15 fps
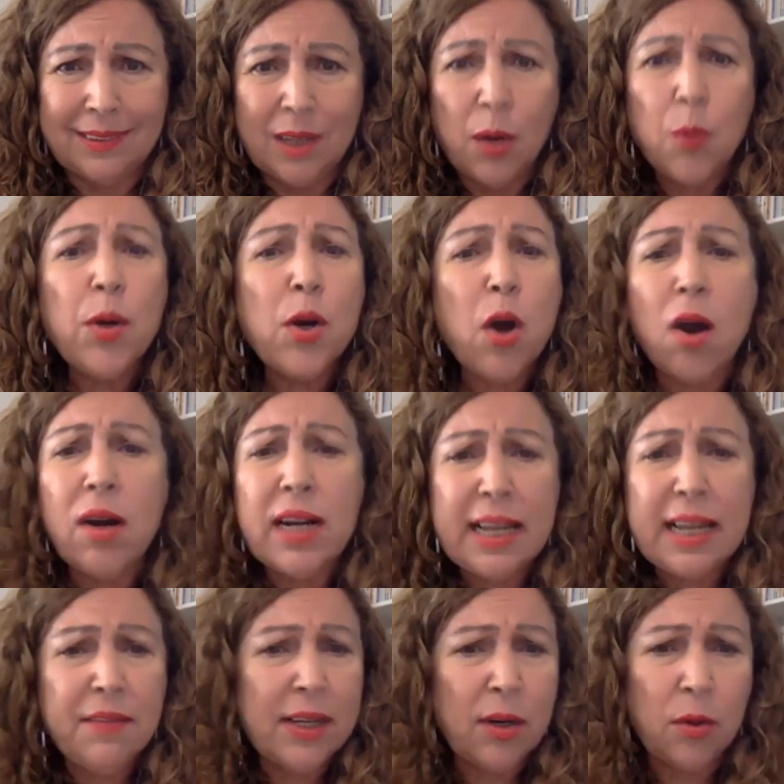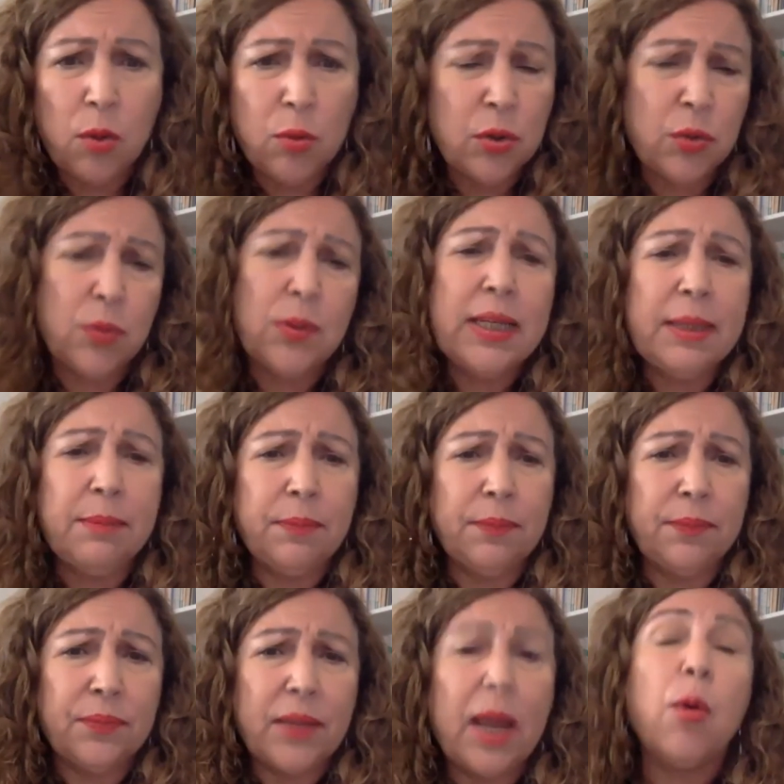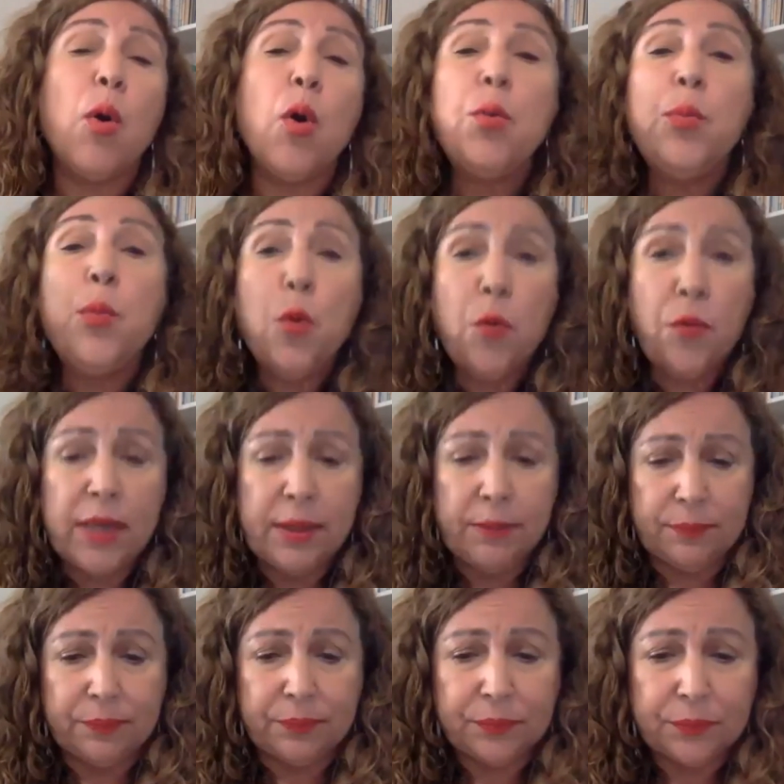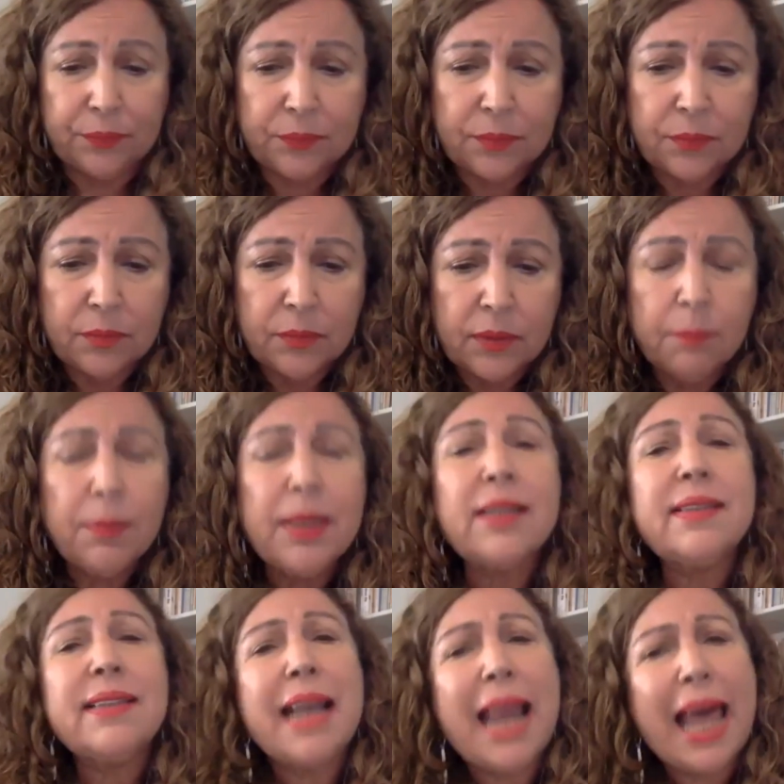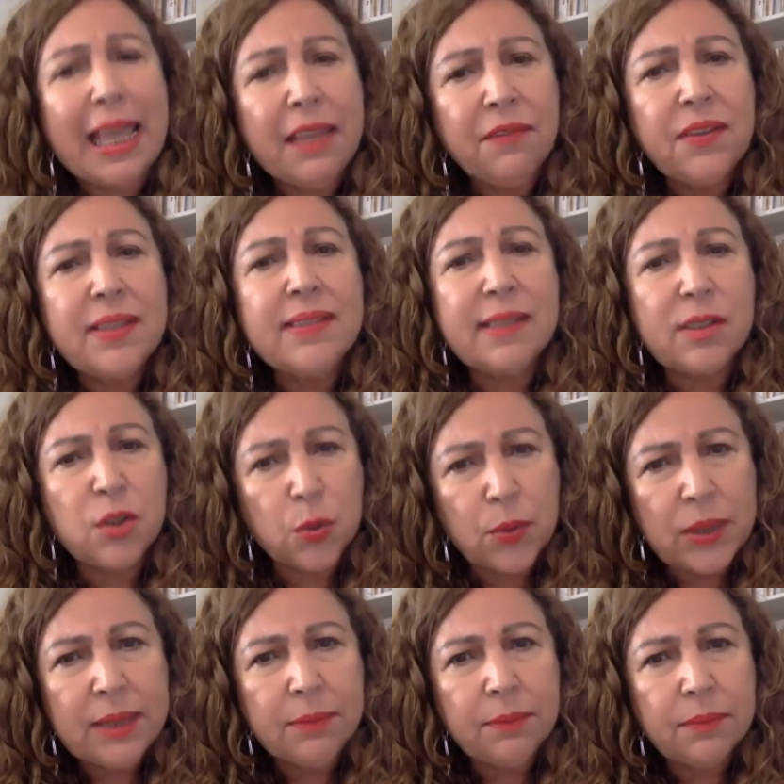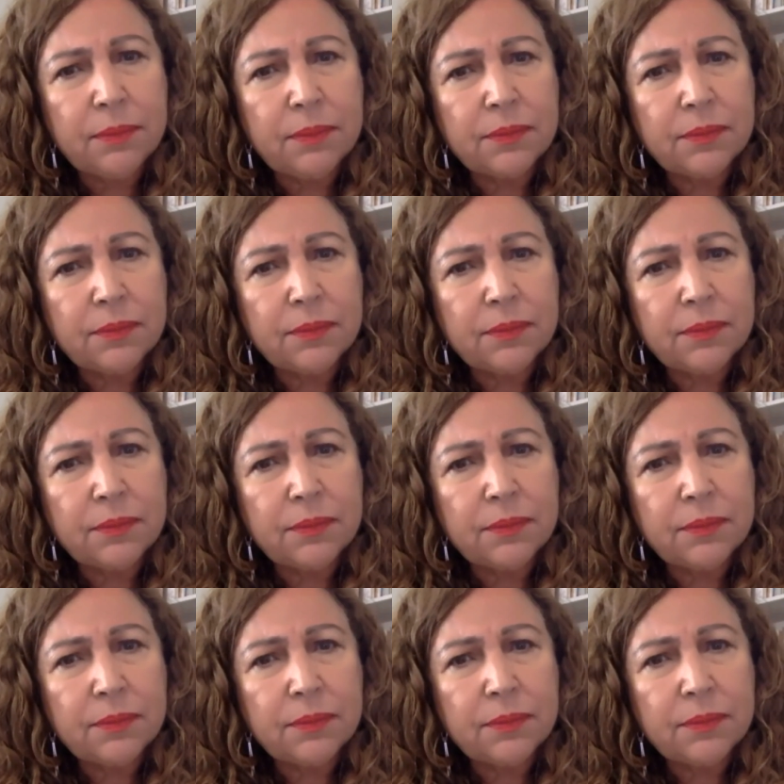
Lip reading: We're all living our own dream, our own movie, because life is a dream.